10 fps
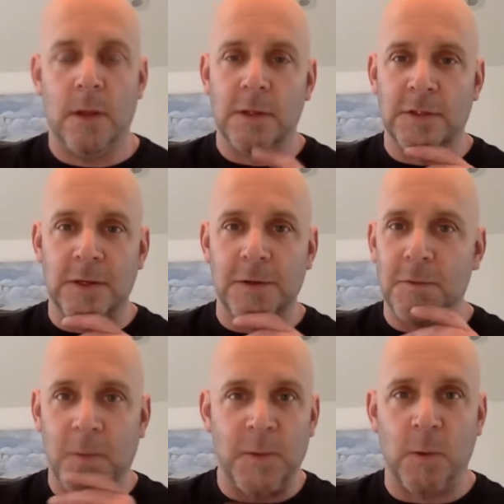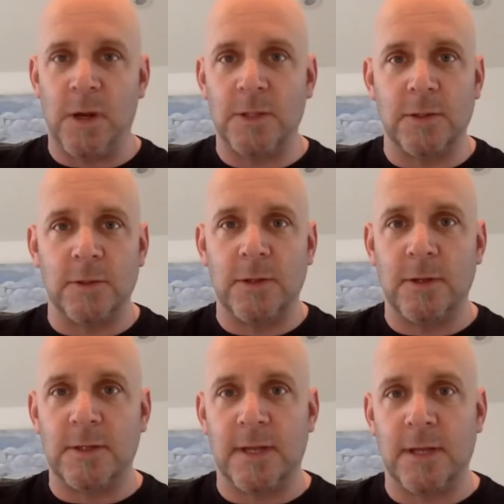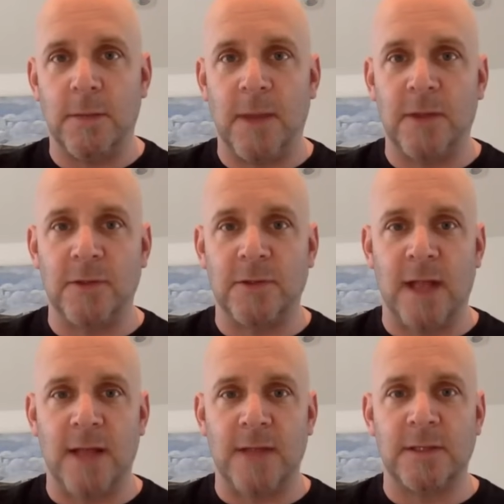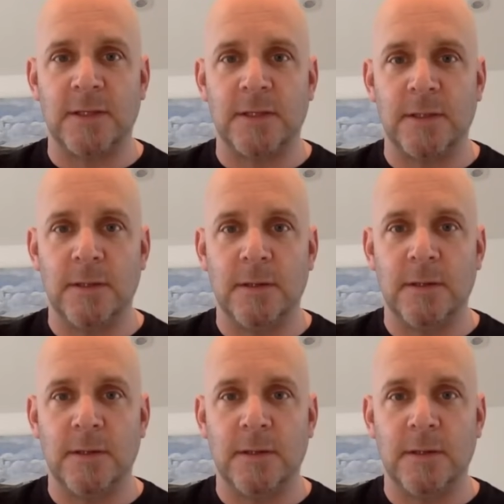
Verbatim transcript: So you remember when I told you I'll tell you about those classes?